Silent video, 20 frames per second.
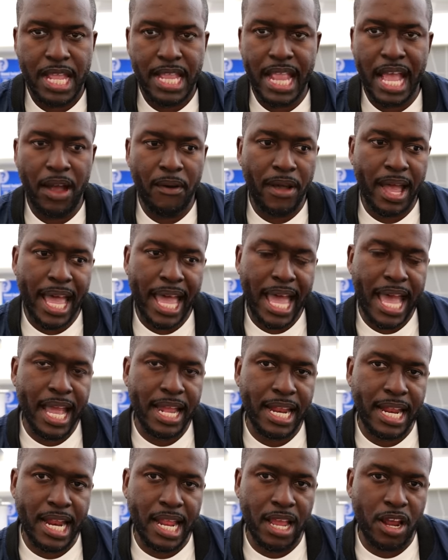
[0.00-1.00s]
Now, I
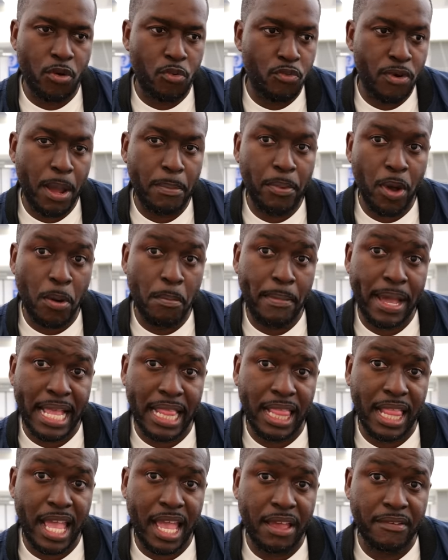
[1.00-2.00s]
had a rep on
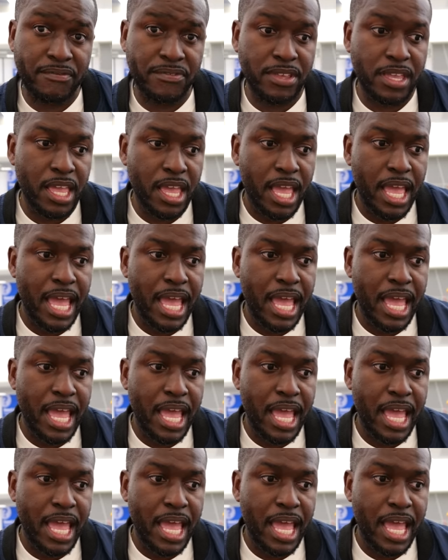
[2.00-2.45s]
my left,